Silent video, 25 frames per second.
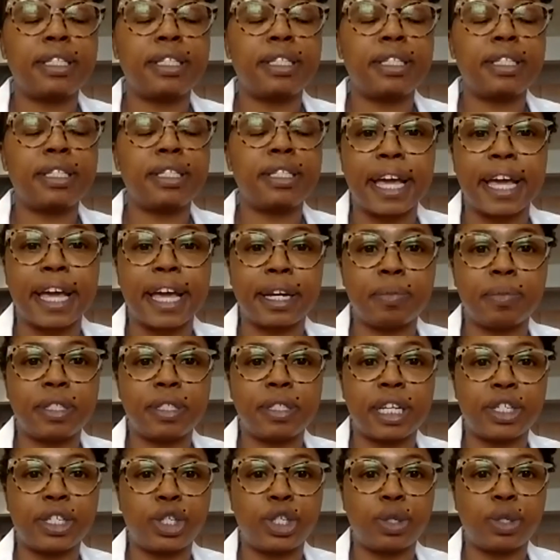of
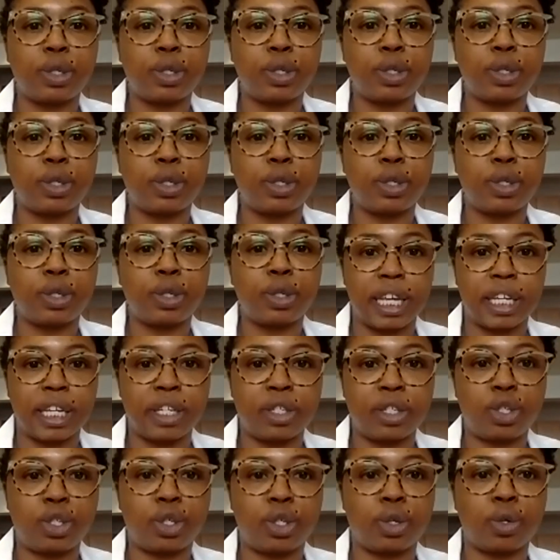items that you would
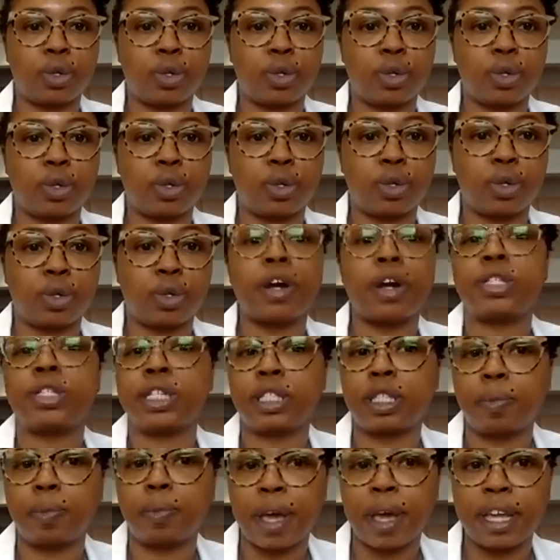need to
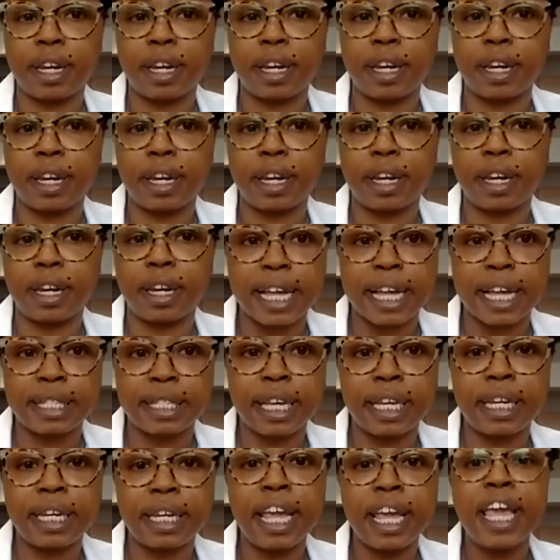participate in this
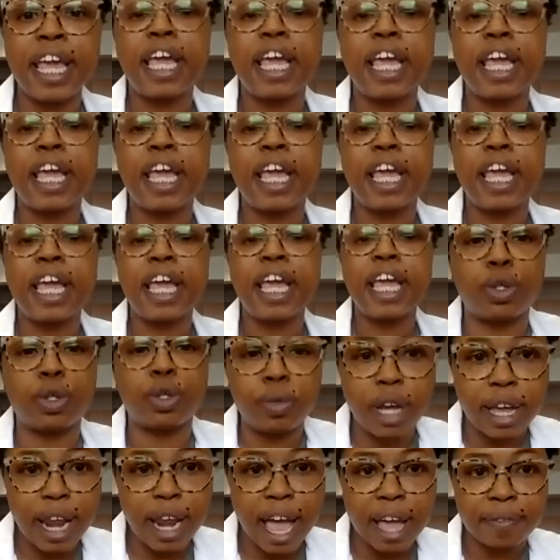lesson. If you do
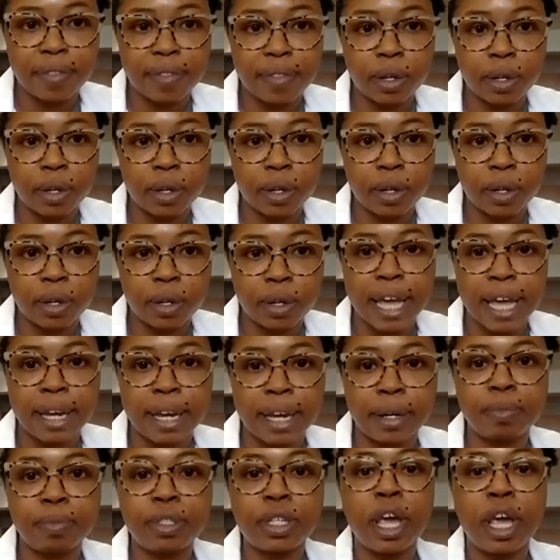not have those
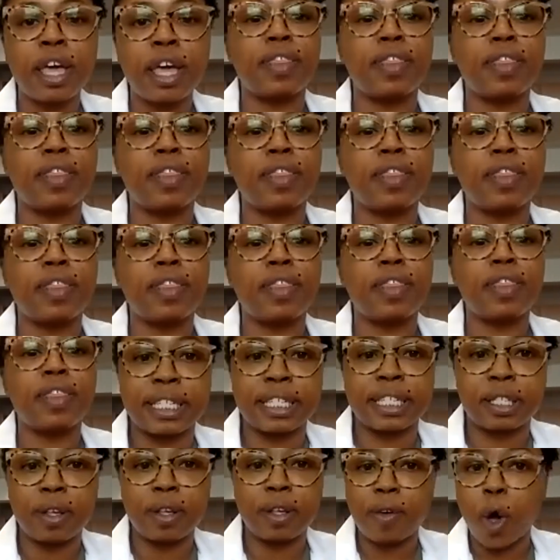items, that
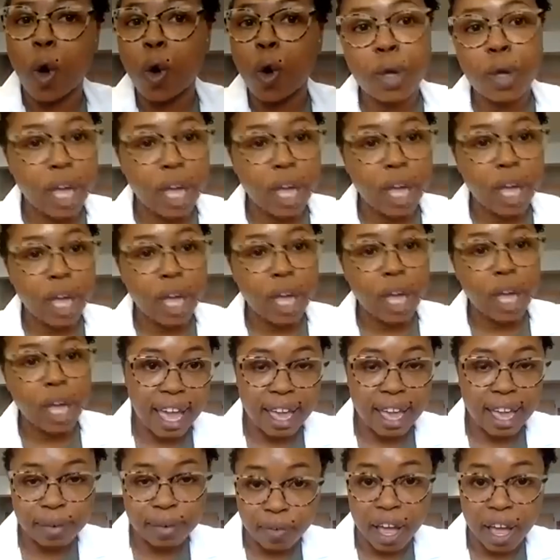is okay
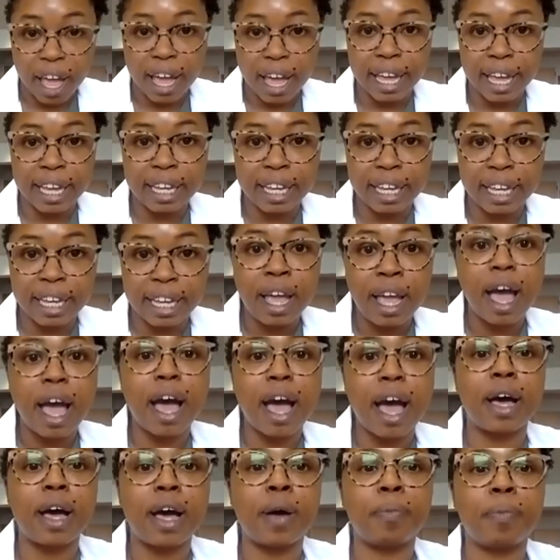and fine.
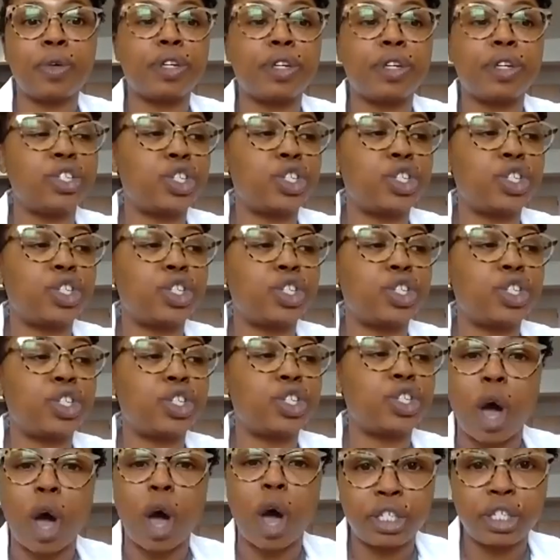You could just
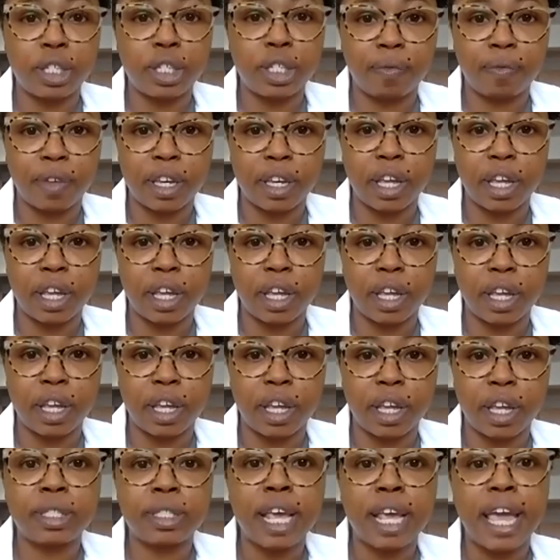watch the
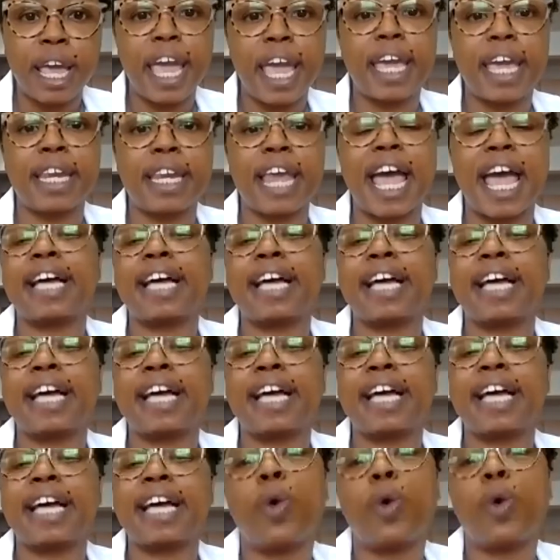videos and ask
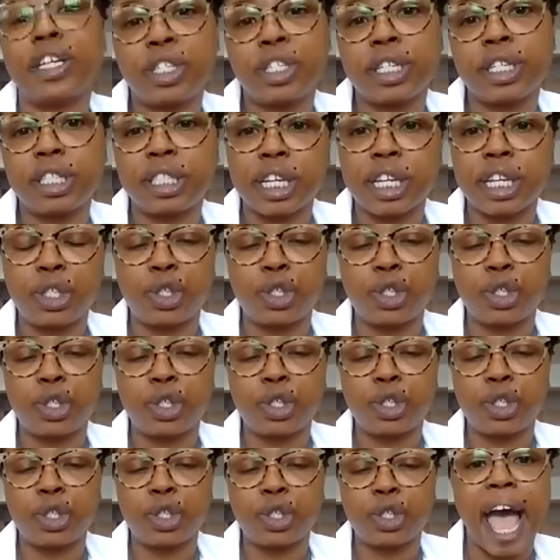any questions that you
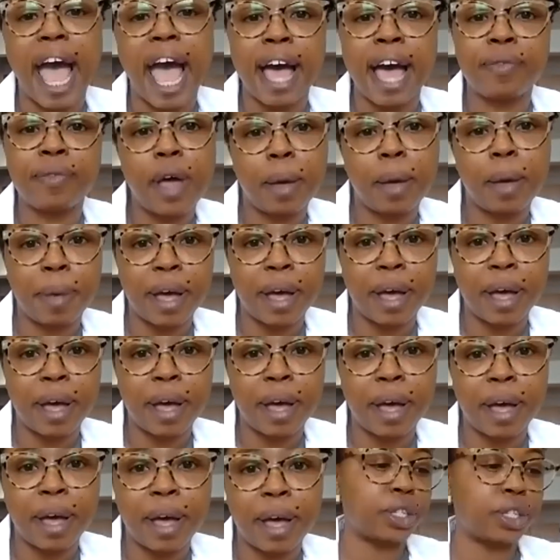might have about
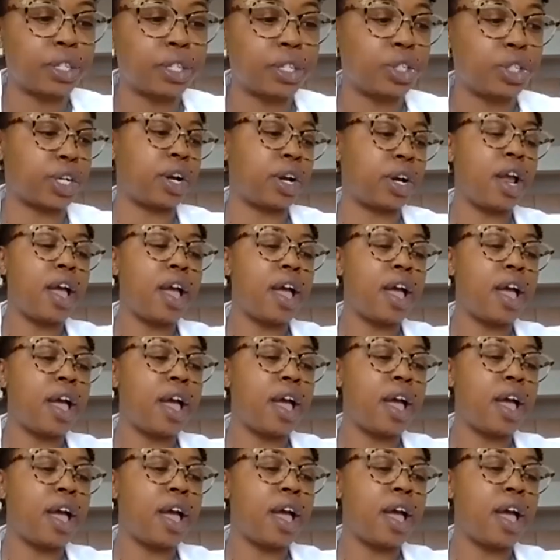the structure
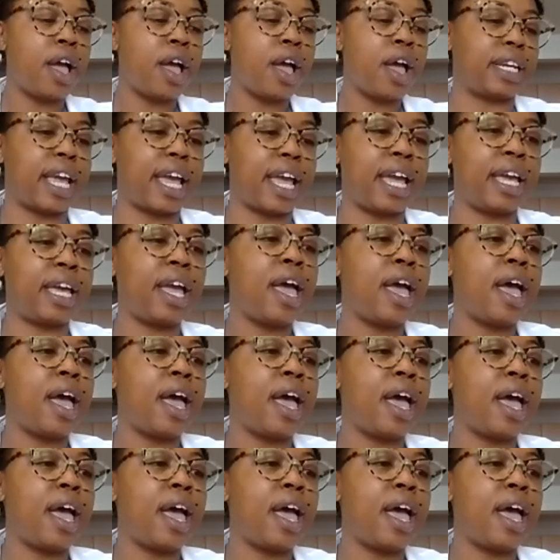of DNA.